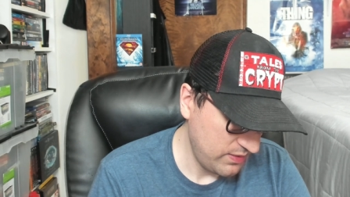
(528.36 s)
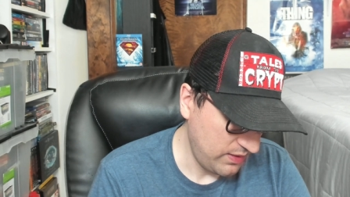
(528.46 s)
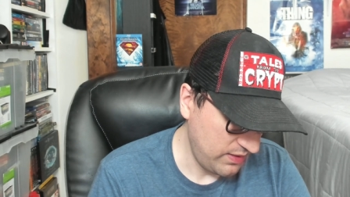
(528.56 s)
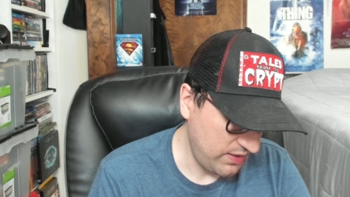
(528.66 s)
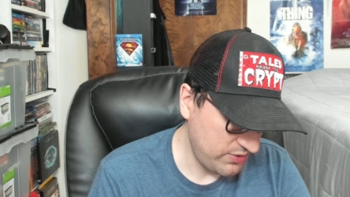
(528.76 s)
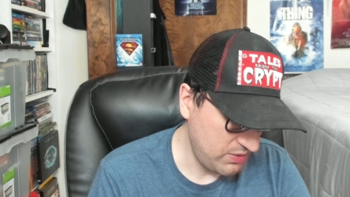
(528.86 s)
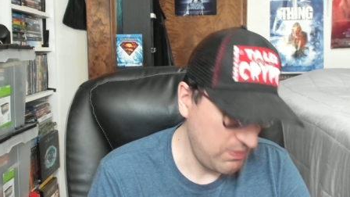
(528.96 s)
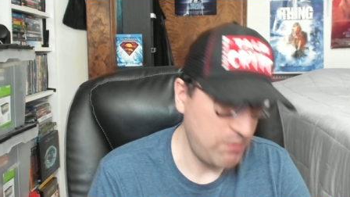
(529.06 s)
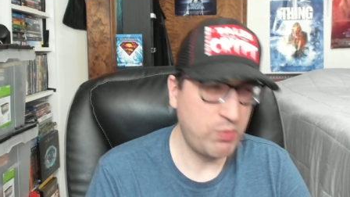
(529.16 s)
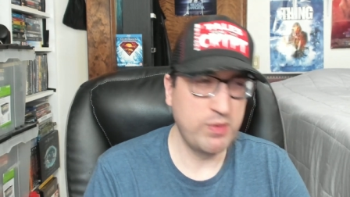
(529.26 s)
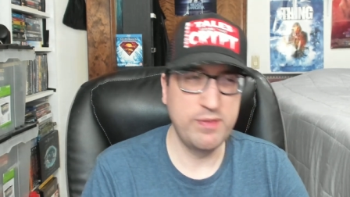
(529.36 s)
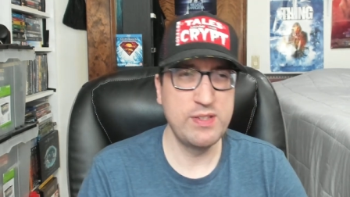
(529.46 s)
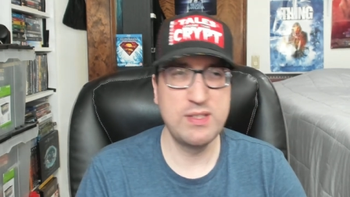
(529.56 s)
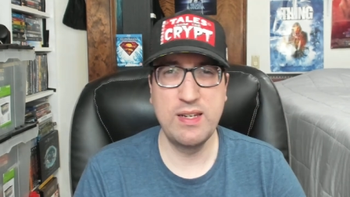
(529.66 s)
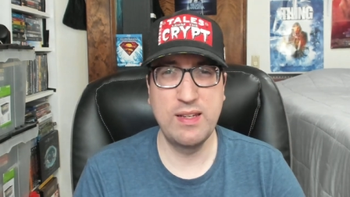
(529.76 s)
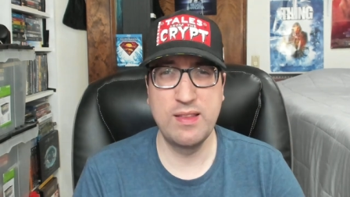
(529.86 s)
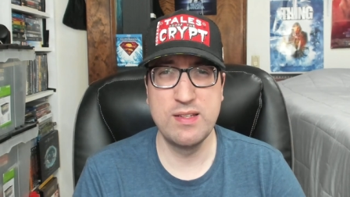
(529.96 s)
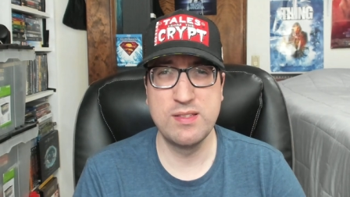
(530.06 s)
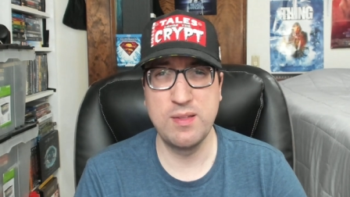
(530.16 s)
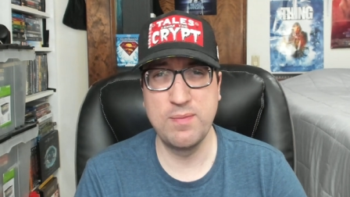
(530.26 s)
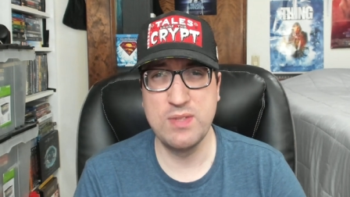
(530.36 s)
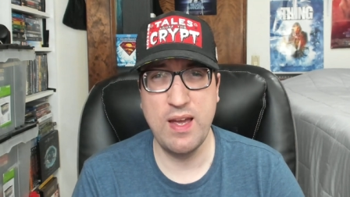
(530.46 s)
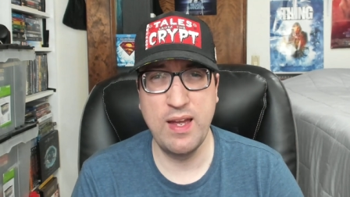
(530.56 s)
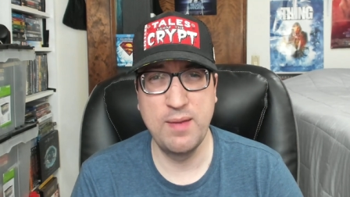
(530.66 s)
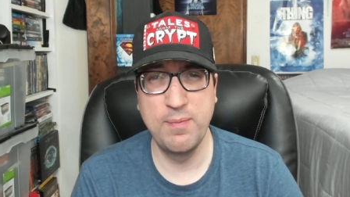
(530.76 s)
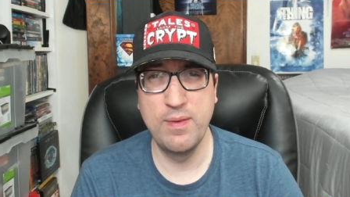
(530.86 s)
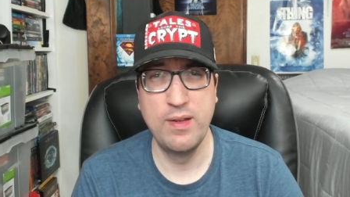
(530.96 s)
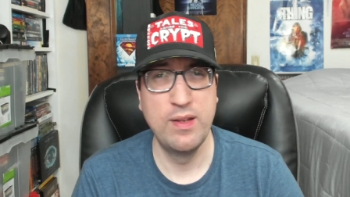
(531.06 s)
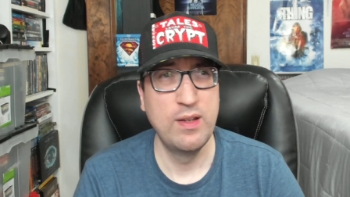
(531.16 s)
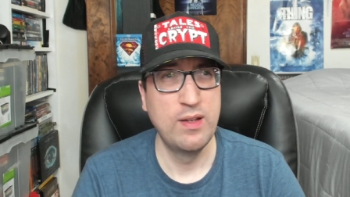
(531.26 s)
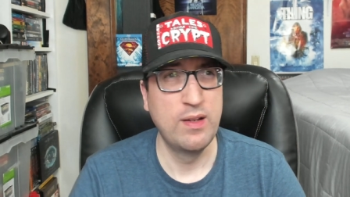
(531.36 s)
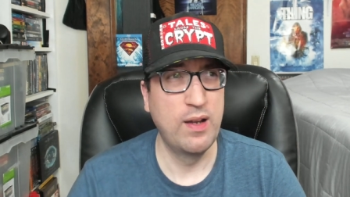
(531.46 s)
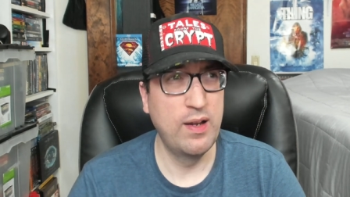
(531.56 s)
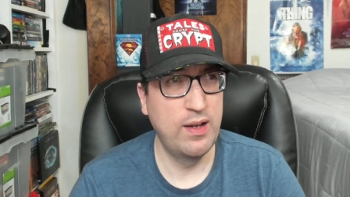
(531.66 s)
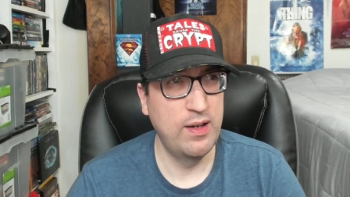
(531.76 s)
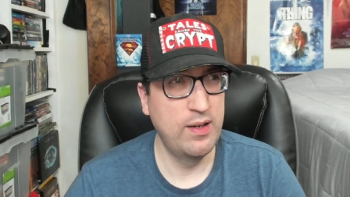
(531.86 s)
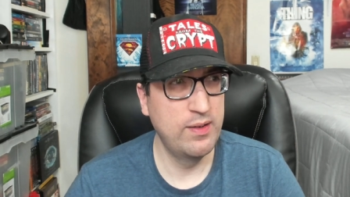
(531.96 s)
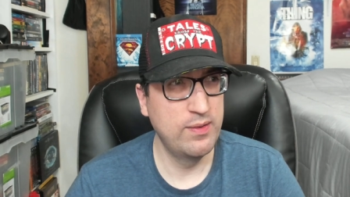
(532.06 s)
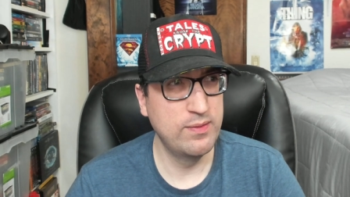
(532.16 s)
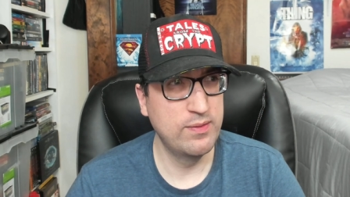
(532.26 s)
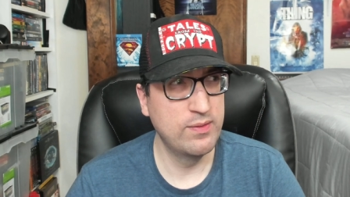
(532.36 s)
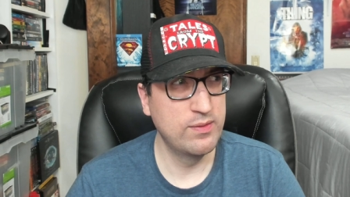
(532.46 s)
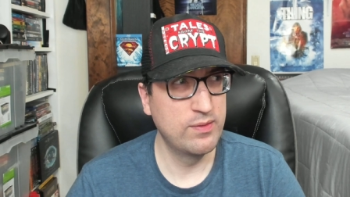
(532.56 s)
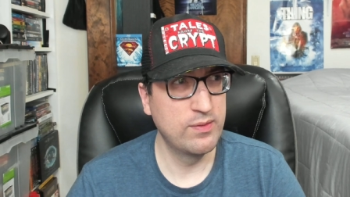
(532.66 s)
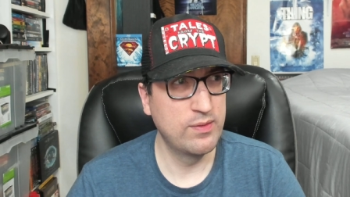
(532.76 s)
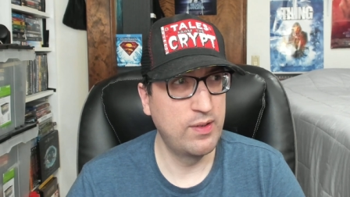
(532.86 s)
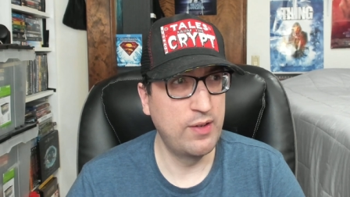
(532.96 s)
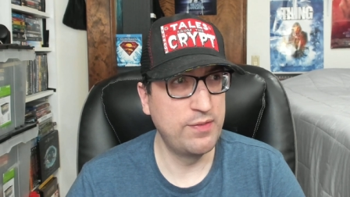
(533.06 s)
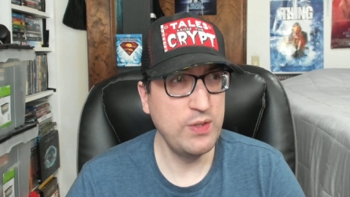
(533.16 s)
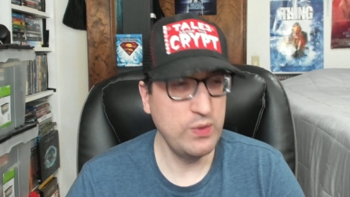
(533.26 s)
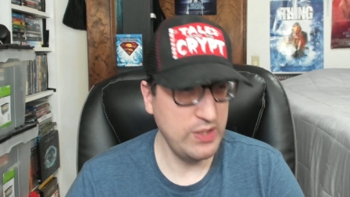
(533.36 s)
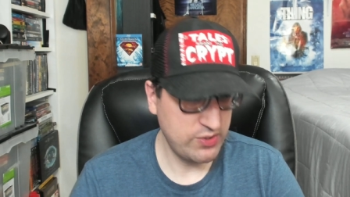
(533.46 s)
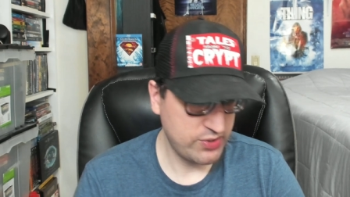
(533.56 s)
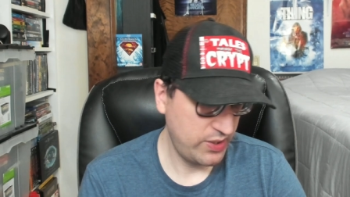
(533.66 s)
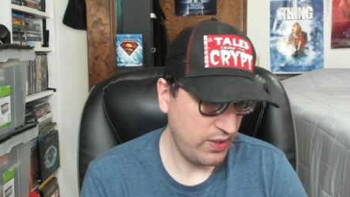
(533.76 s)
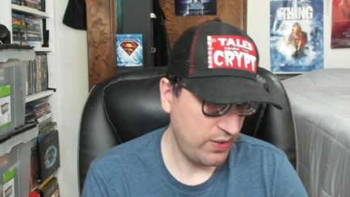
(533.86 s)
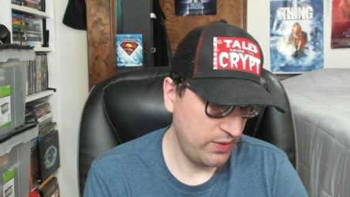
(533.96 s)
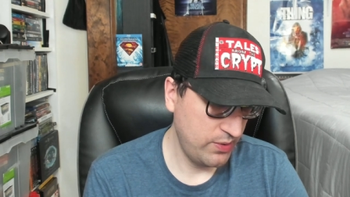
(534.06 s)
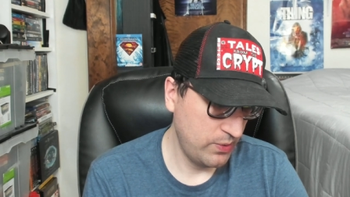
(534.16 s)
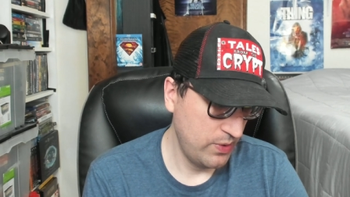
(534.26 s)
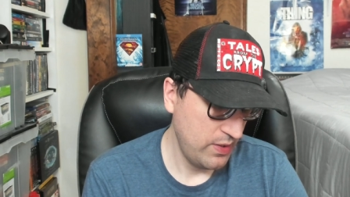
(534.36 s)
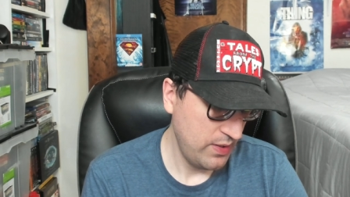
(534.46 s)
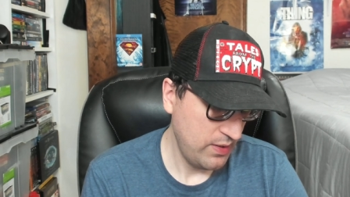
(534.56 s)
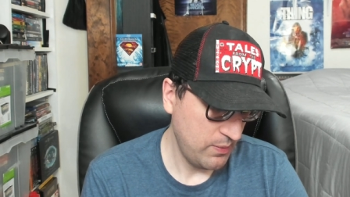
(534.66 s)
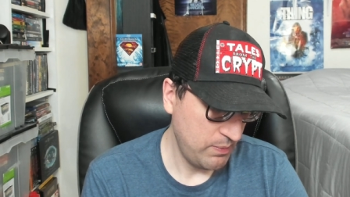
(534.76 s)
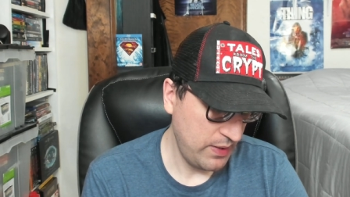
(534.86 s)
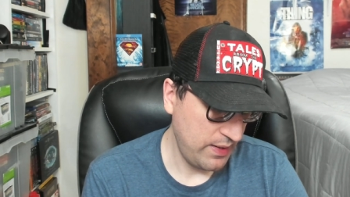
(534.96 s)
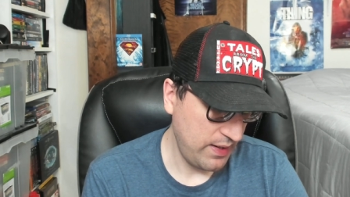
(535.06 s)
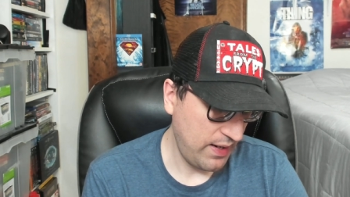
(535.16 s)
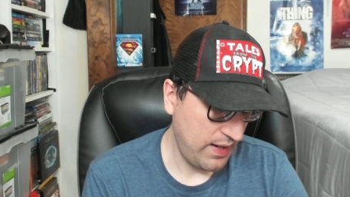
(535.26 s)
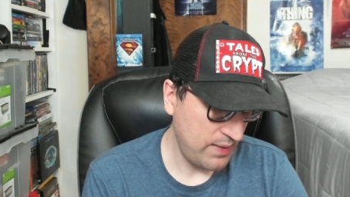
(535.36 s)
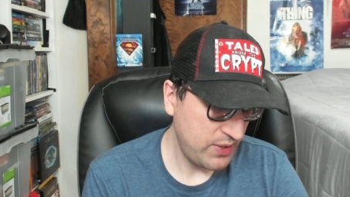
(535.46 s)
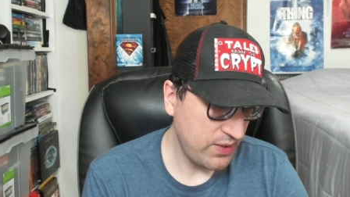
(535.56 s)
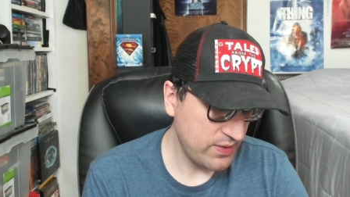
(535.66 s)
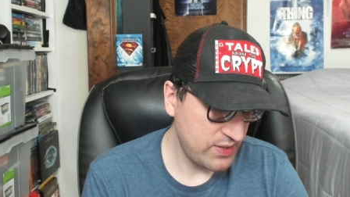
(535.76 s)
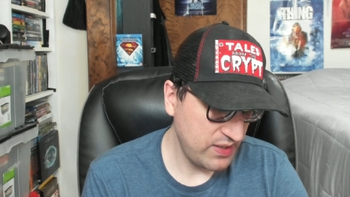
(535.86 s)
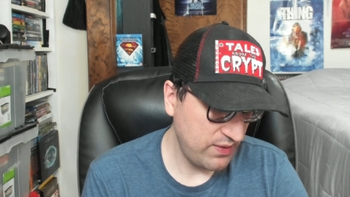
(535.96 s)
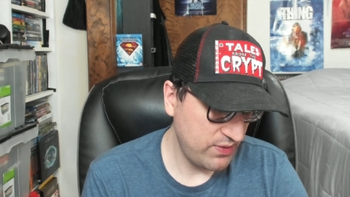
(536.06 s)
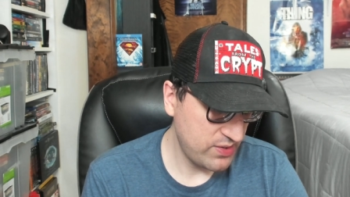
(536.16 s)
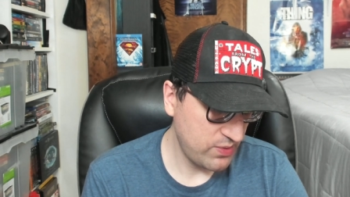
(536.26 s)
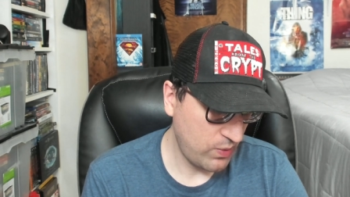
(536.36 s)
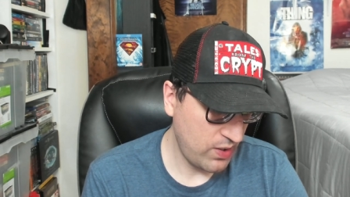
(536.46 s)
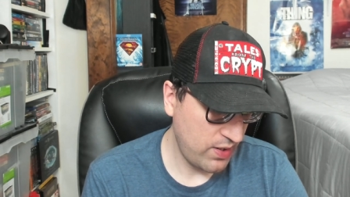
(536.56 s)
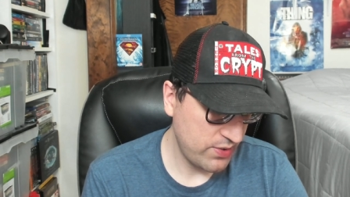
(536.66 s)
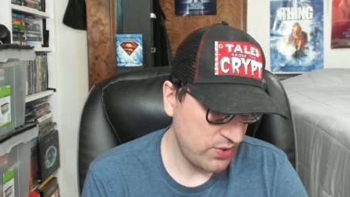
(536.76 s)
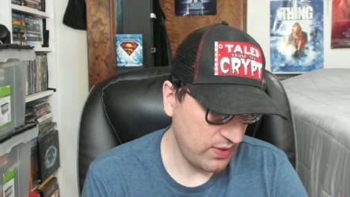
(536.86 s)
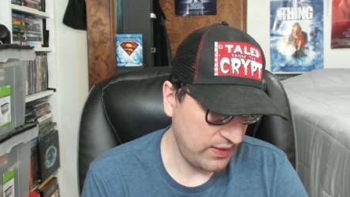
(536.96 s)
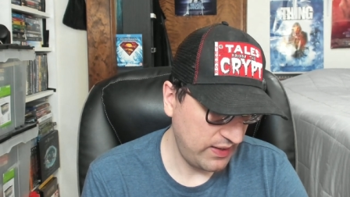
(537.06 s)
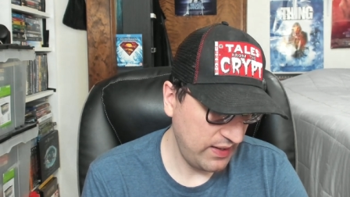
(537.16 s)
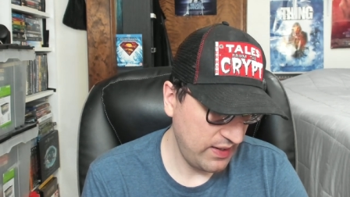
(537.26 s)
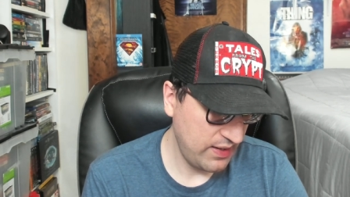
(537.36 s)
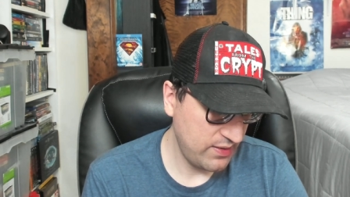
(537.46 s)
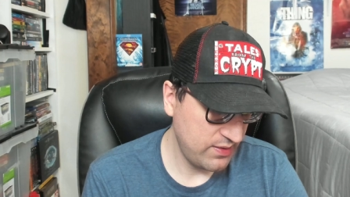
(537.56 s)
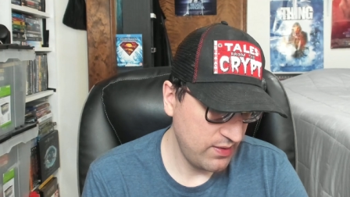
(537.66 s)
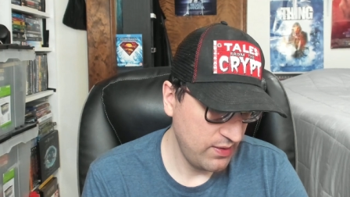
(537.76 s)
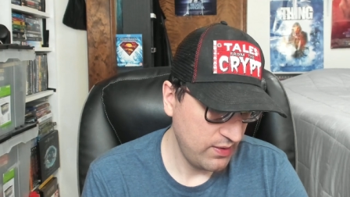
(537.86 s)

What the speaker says: And I also remember revisiting this sometime a few years ago, but I'm curious to give this a watch again.